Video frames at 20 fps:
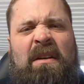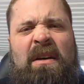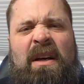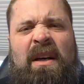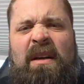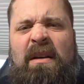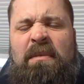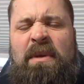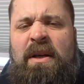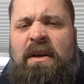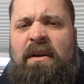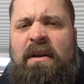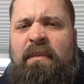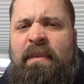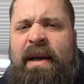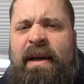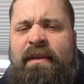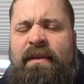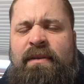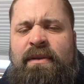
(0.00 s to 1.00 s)
I'm not good at
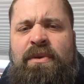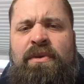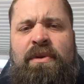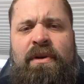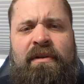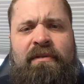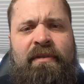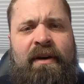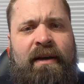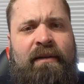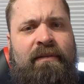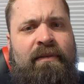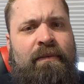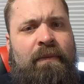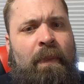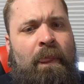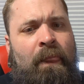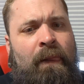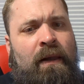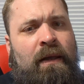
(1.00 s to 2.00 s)
math. 235.
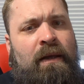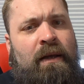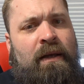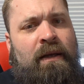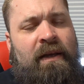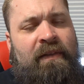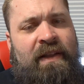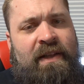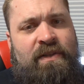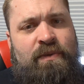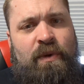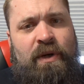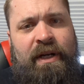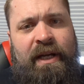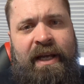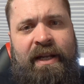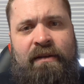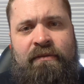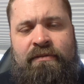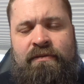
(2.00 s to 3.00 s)
And that's where
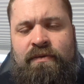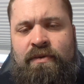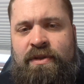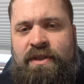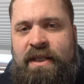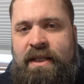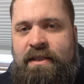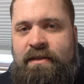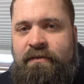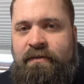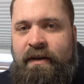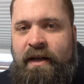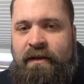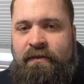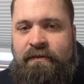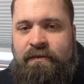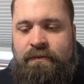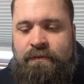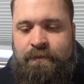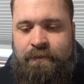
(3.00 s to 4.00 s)
I ended for 4 sets of 5.